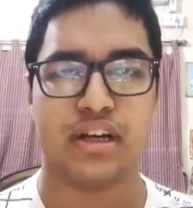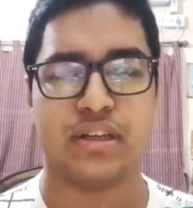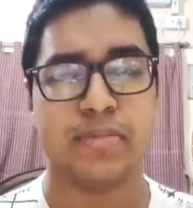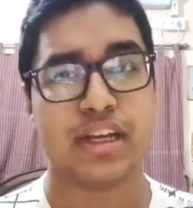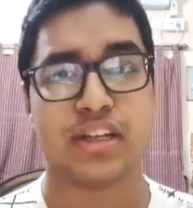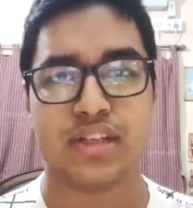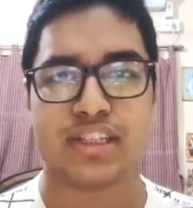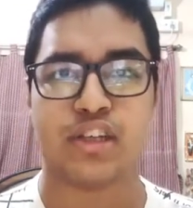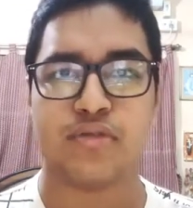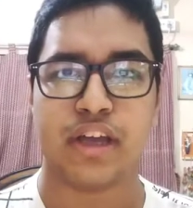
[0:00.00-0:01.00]
you might also
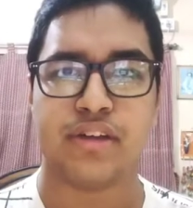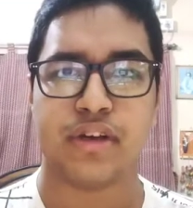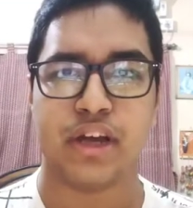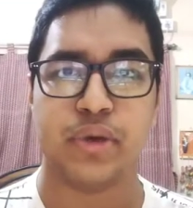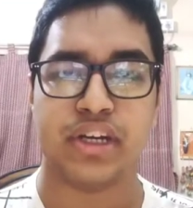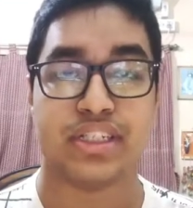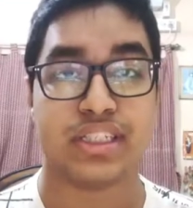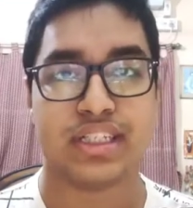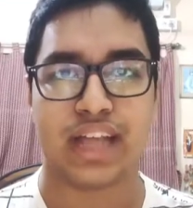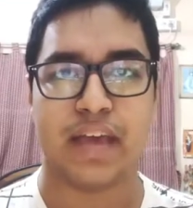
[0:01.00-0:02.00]
ask you why are you
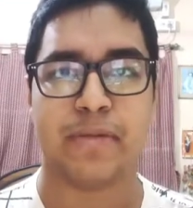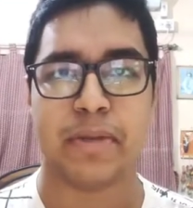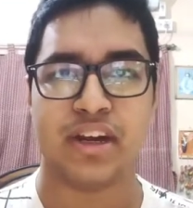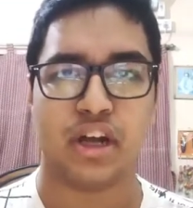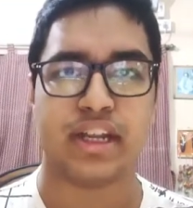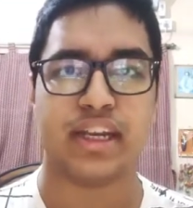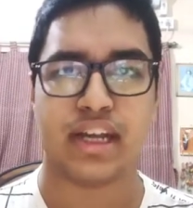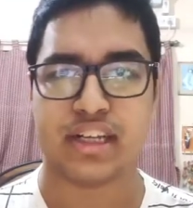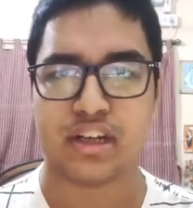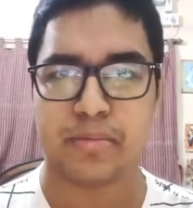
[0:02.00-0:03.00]
interested in IBM and not any
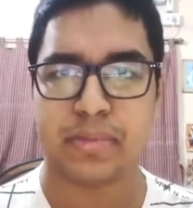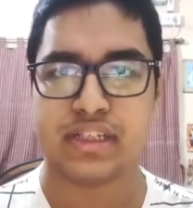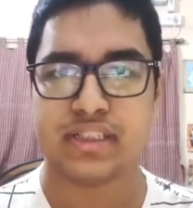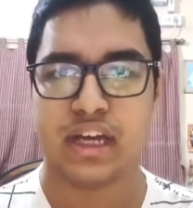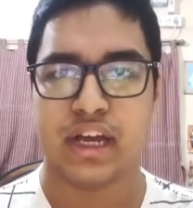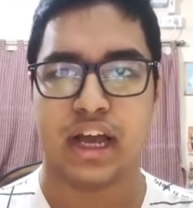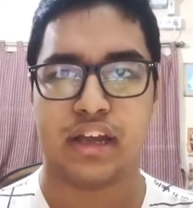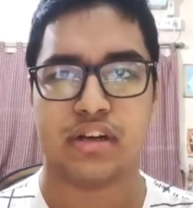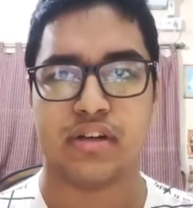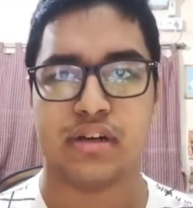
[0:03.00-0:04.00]
other companies,
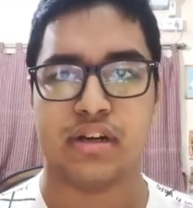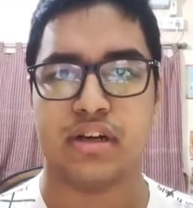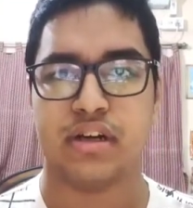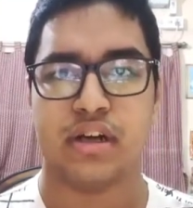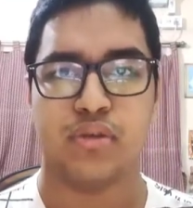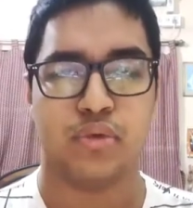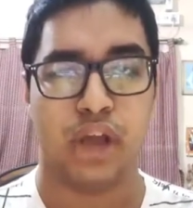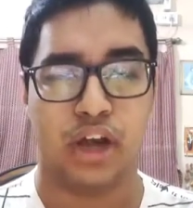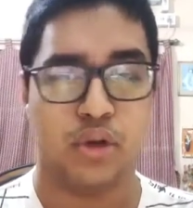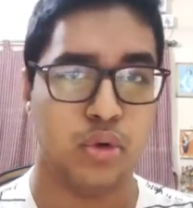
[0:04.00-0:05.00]
and
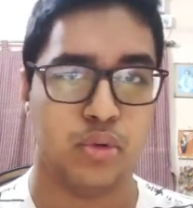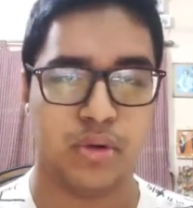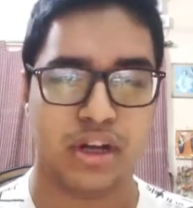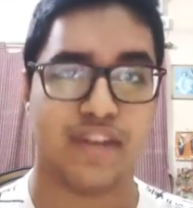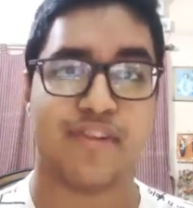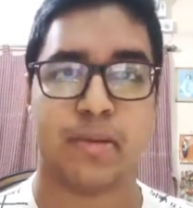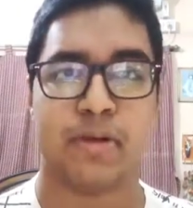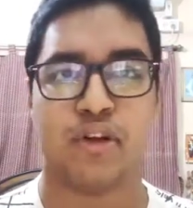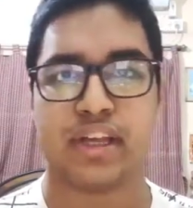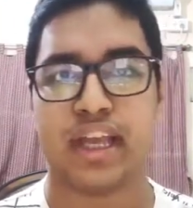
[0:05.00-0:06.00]
are you
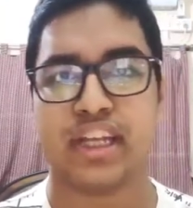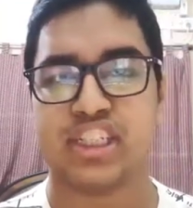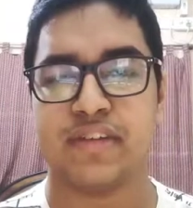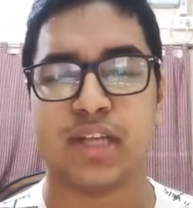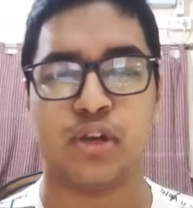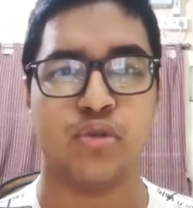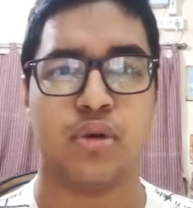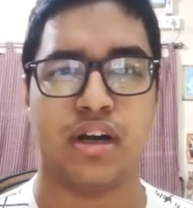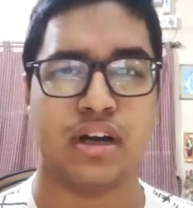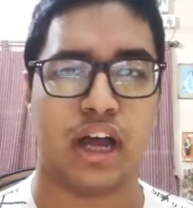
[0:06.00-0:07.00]
comfortable working in shifts, are
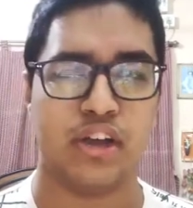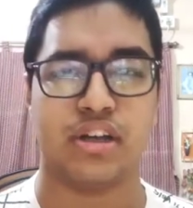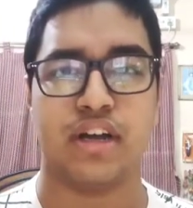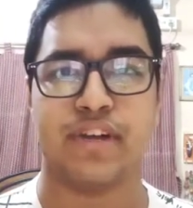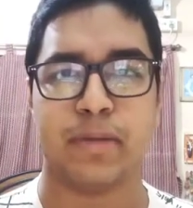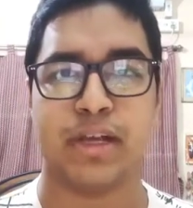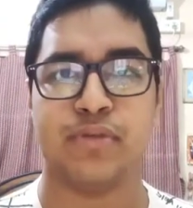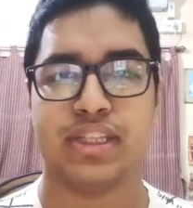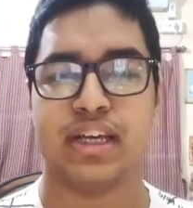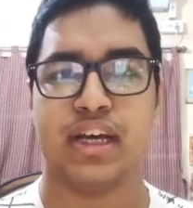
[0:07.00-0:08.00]
you comfortable
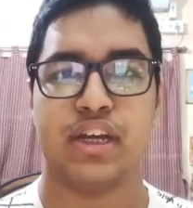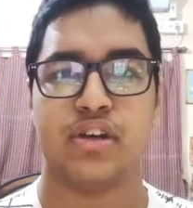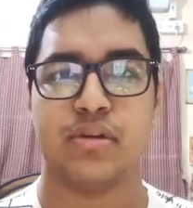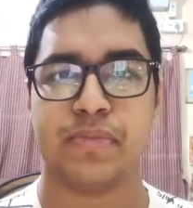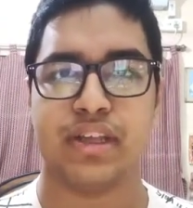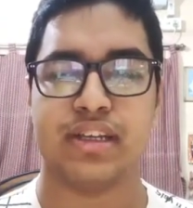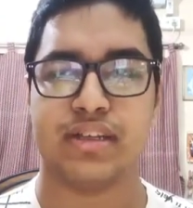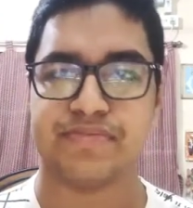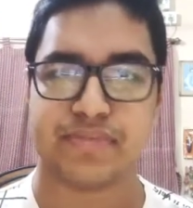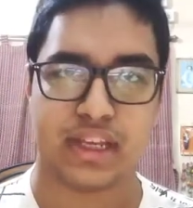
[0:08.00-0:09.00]
with
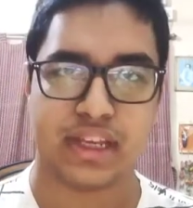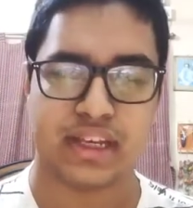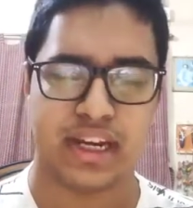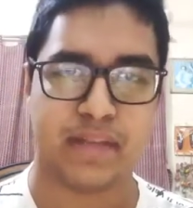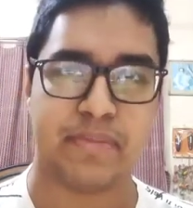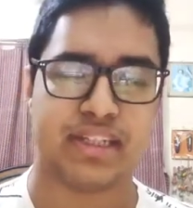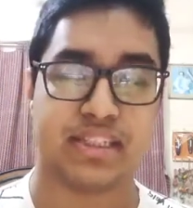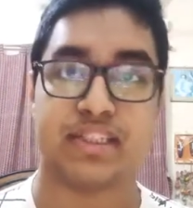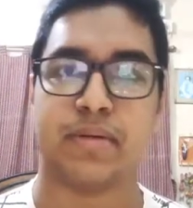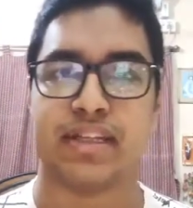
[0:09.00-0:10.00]
in getting placed
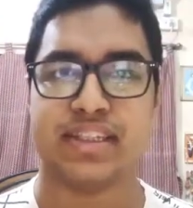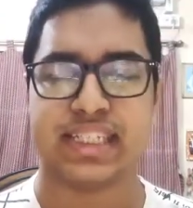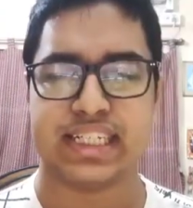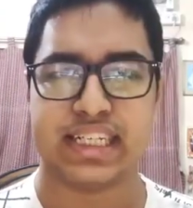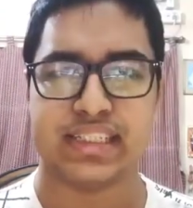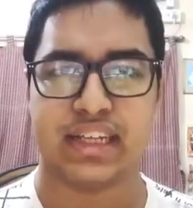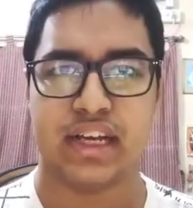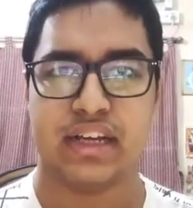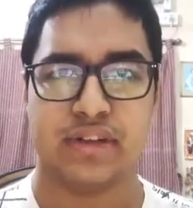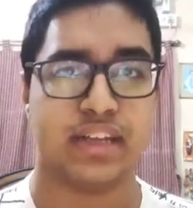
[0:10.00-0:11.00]
in some other cities,
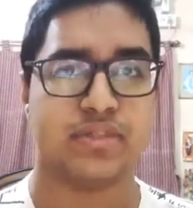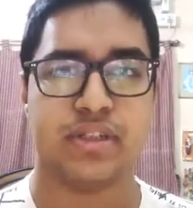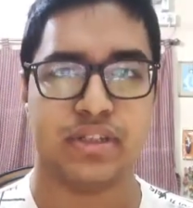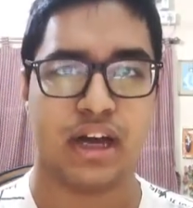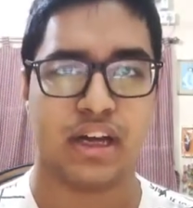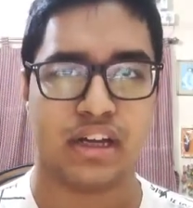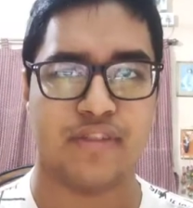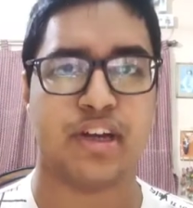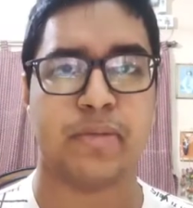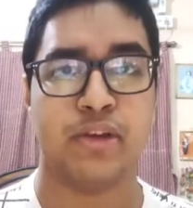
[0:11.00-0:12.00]
that is with
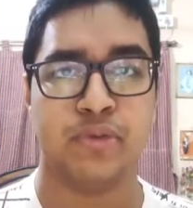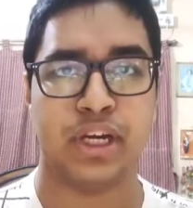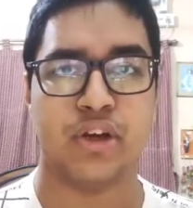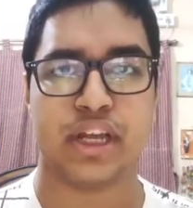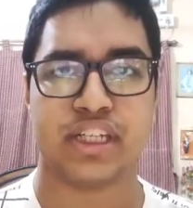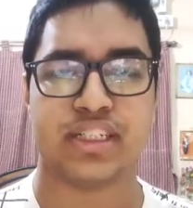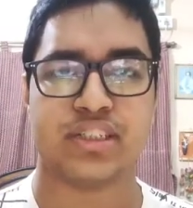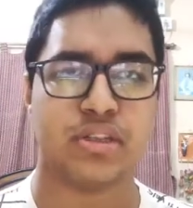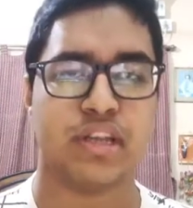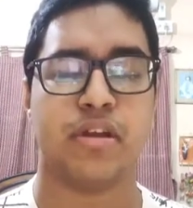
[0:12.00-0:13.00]
comfortable relocation.
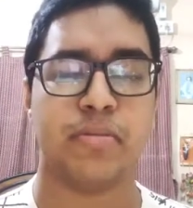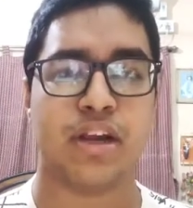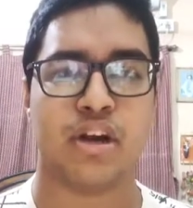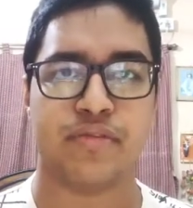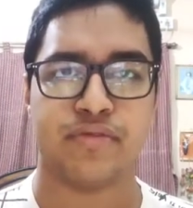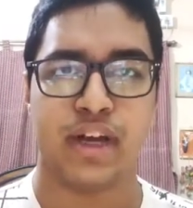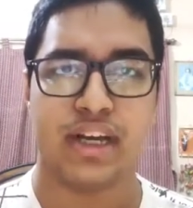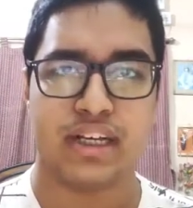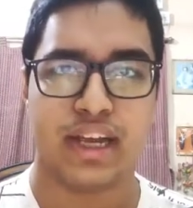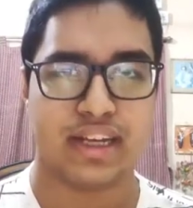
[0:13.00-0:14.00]
So there will be a lot of
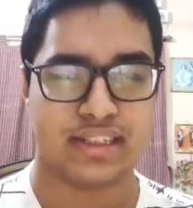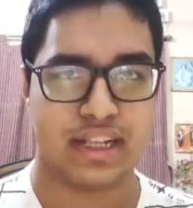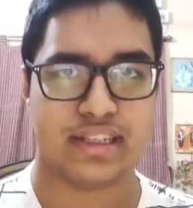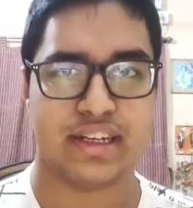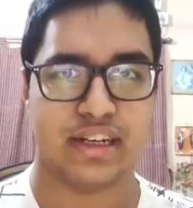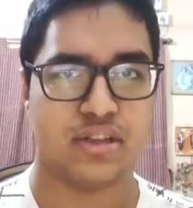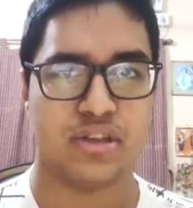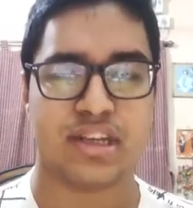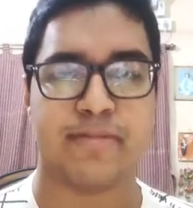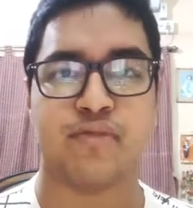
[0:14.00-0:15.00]
like
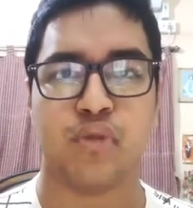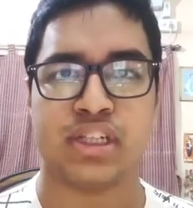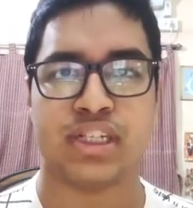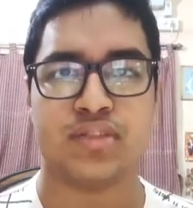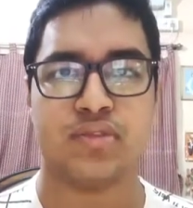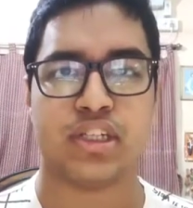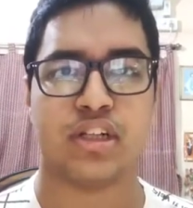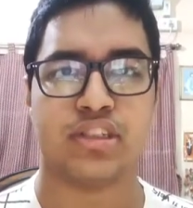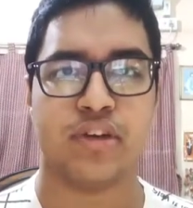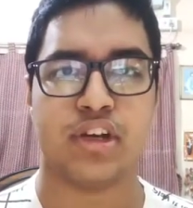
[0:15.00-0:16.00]
those type of questions which are
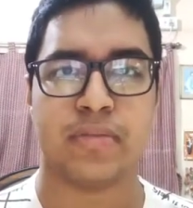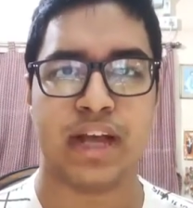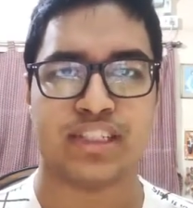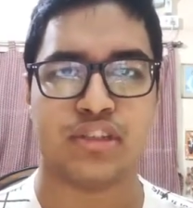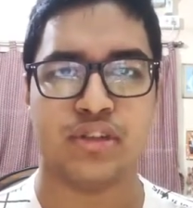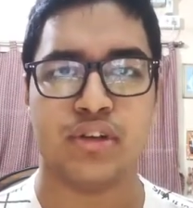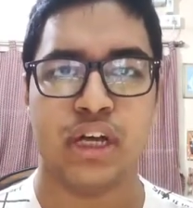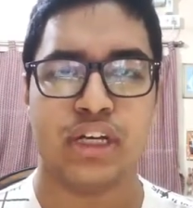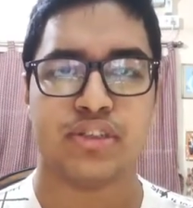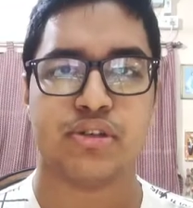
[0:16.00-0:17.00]
also going to be asked to you.
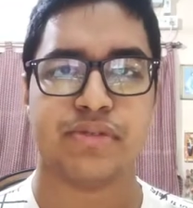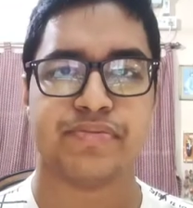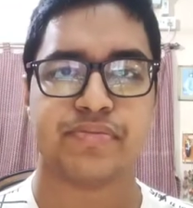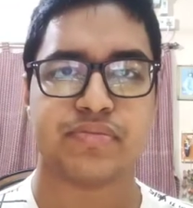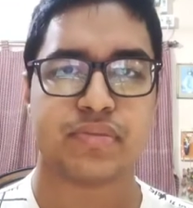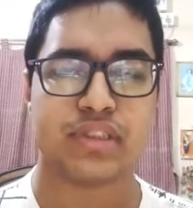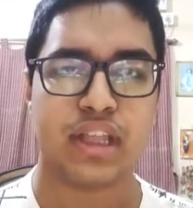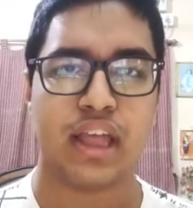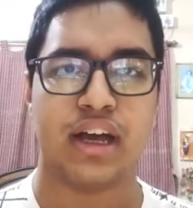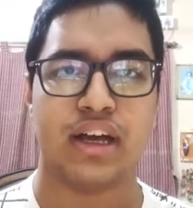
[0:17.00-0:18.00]
So
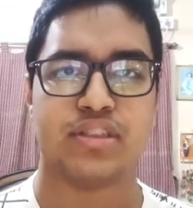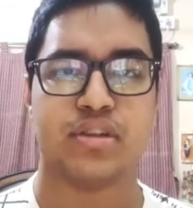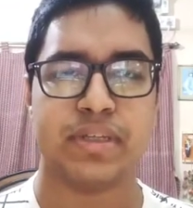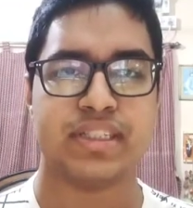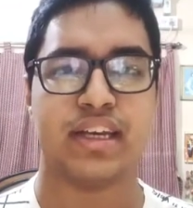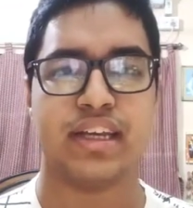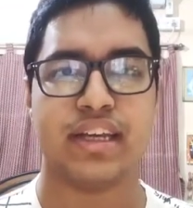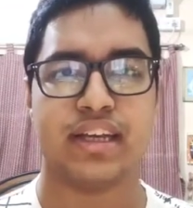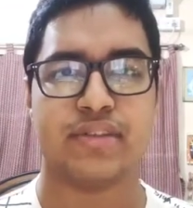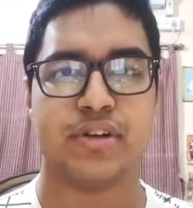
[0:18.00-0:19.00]
so
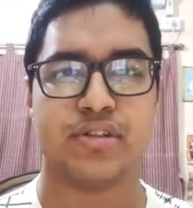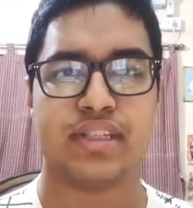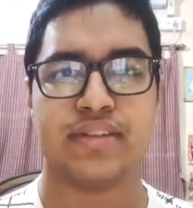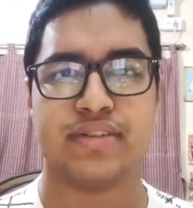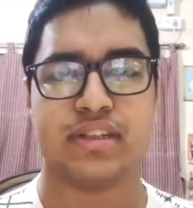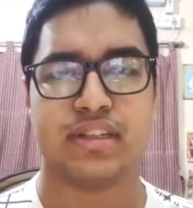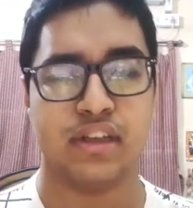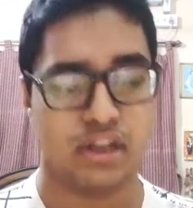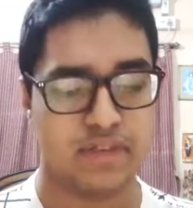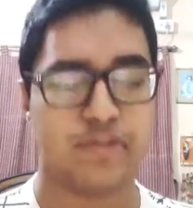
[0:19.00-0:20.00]
basically, as I want to say,
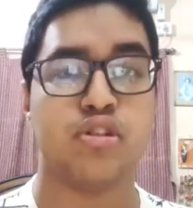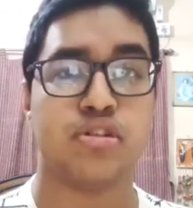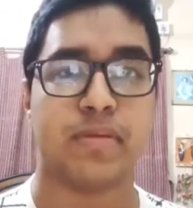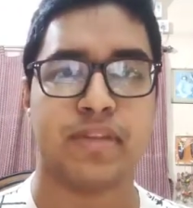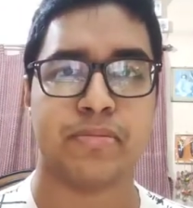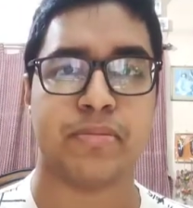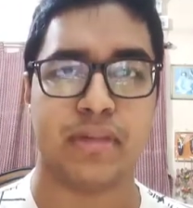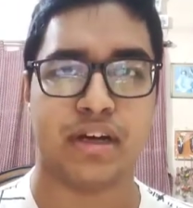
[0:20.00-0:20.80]
you also have to know something,